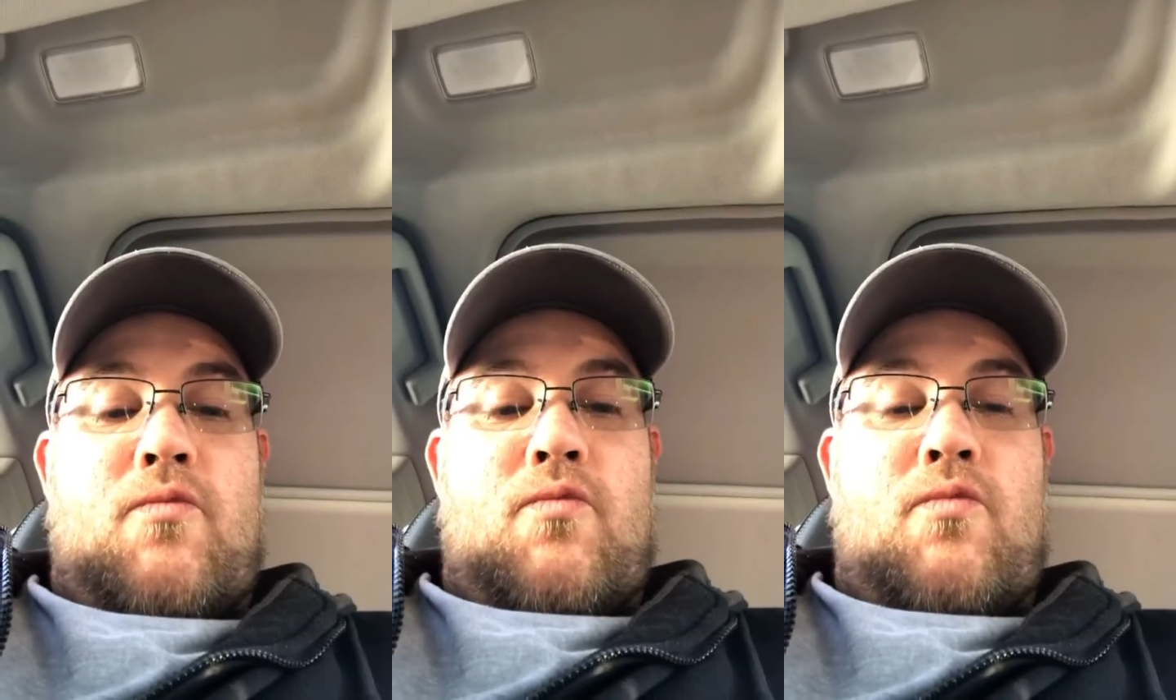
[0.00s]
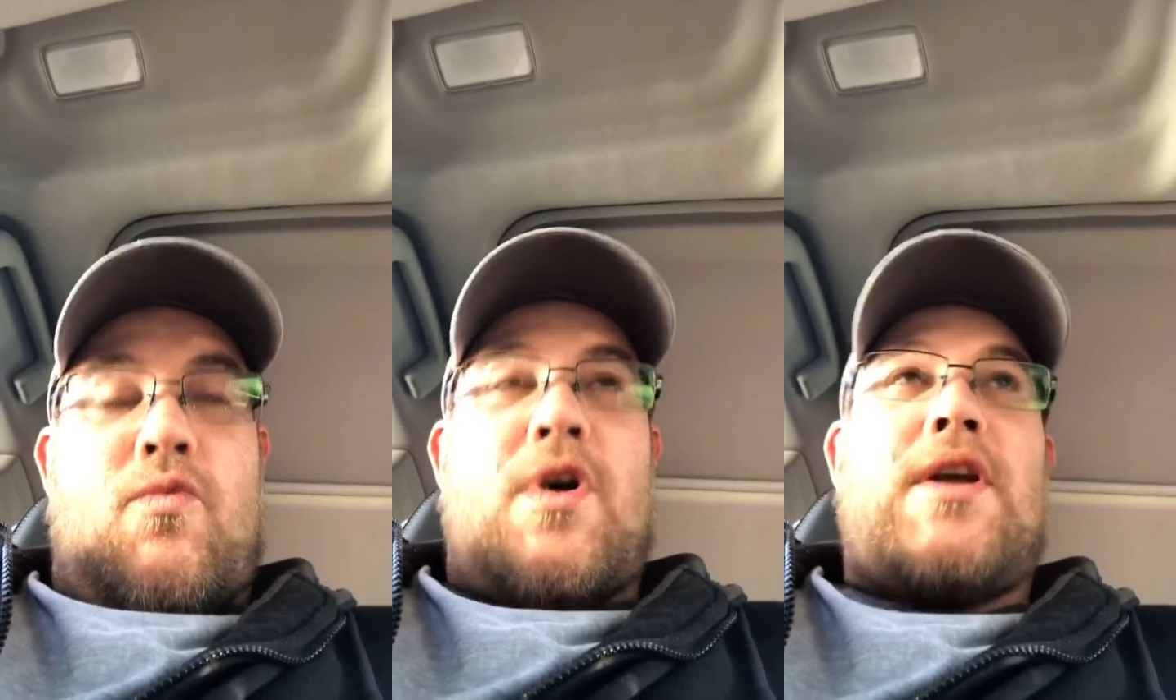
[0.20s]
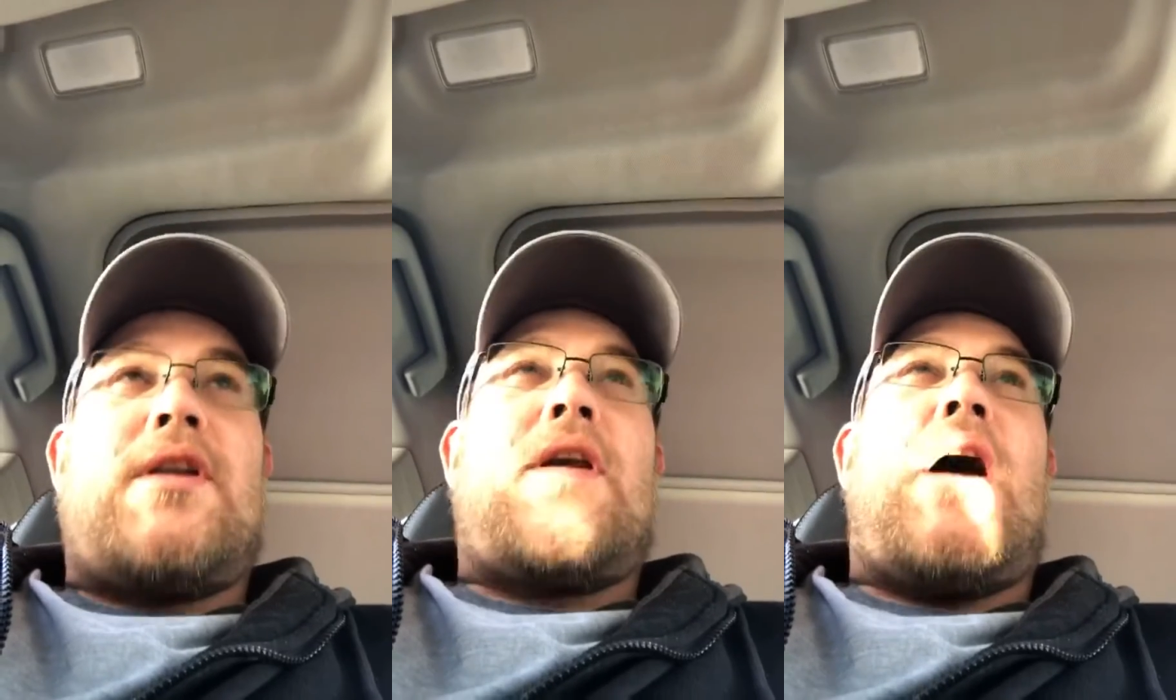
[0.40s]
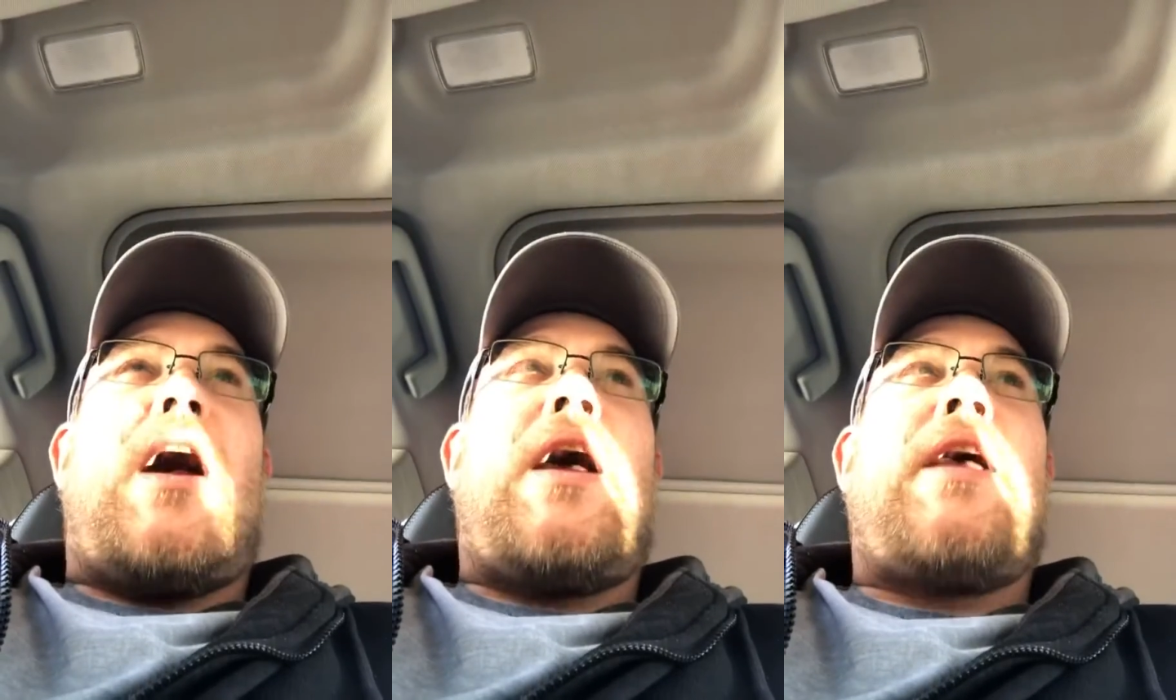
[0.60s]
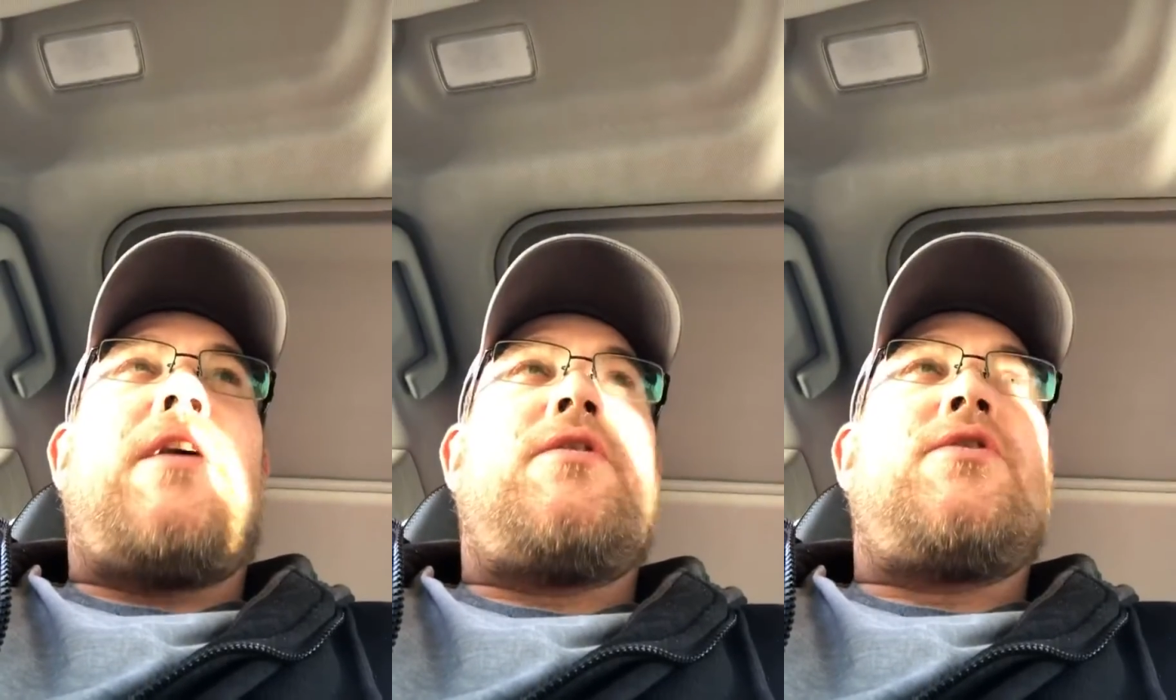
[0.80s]
what
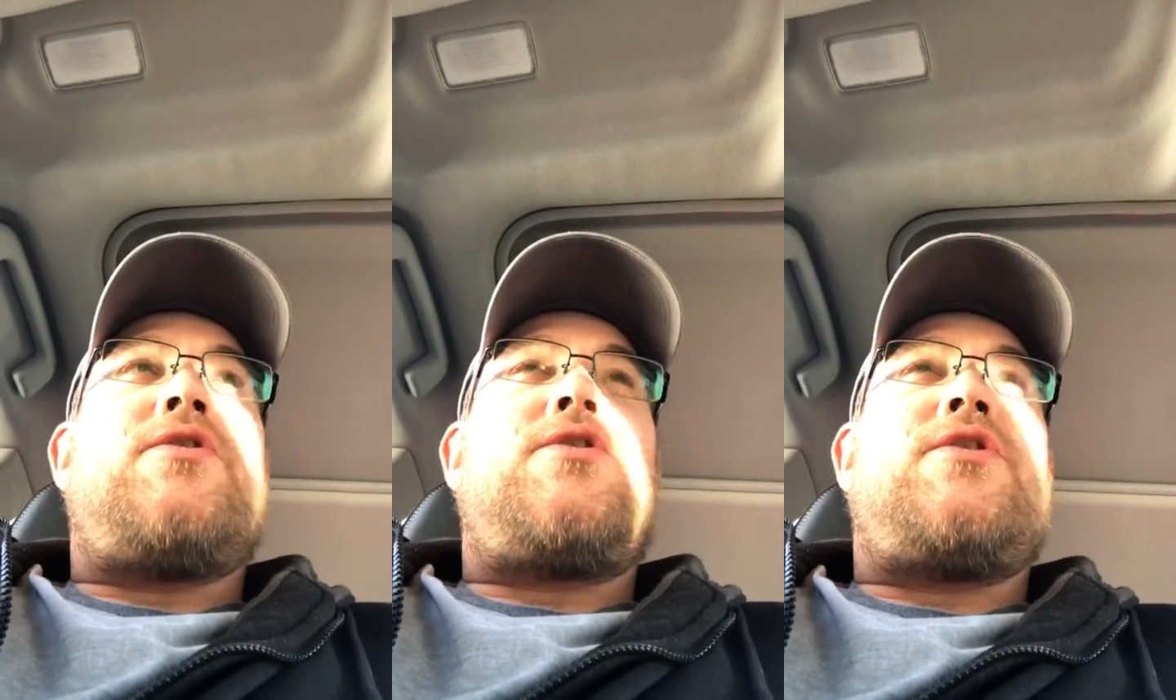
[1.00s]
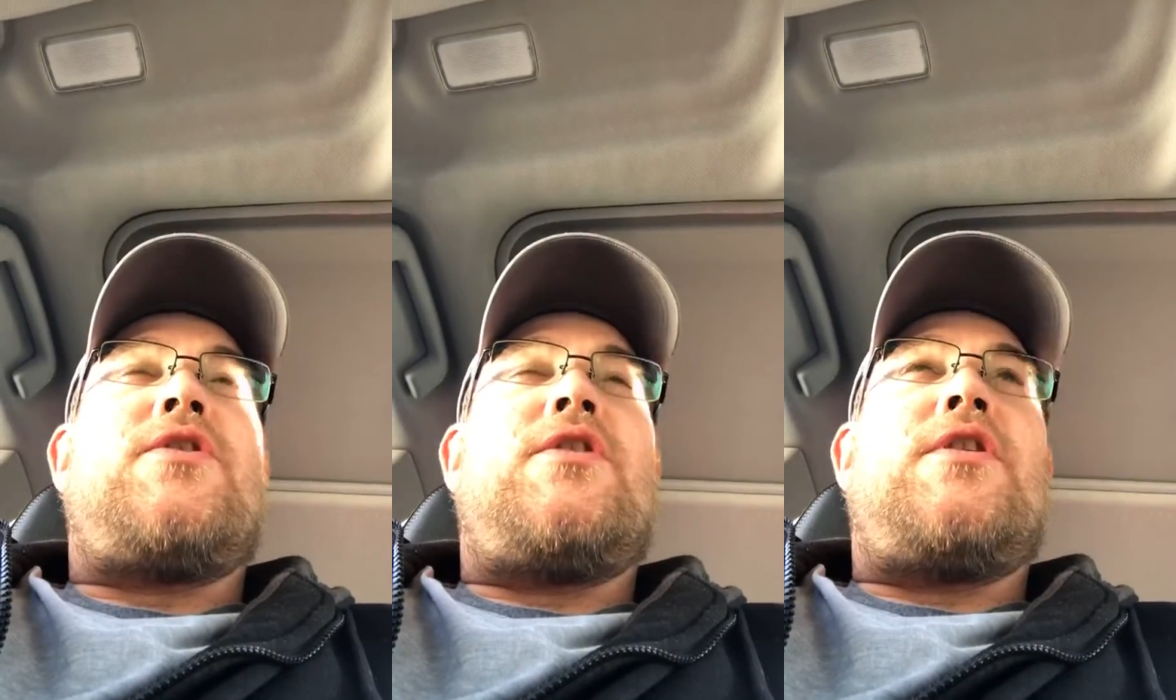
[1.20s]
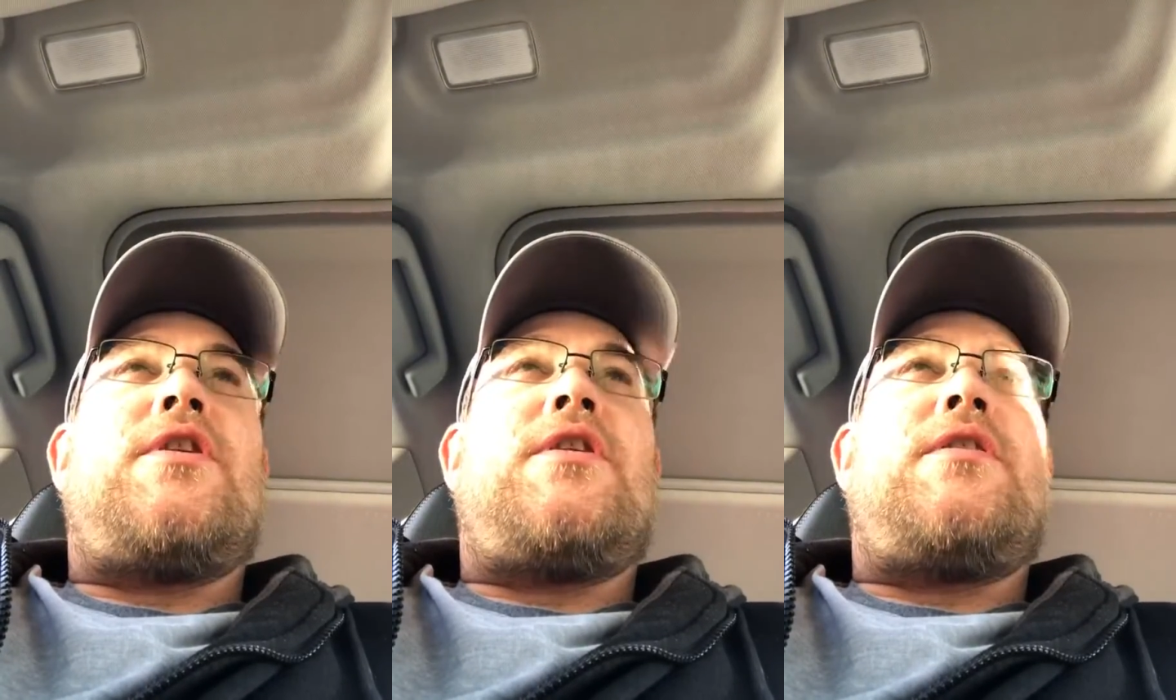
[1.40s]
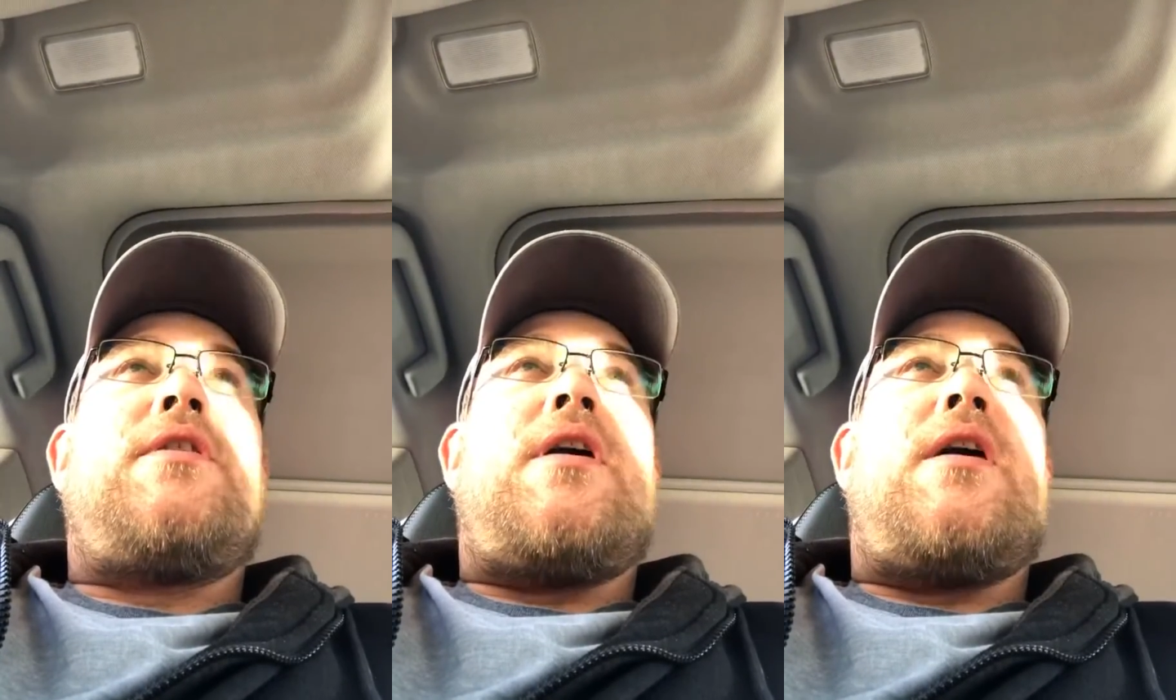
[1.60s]
I understood,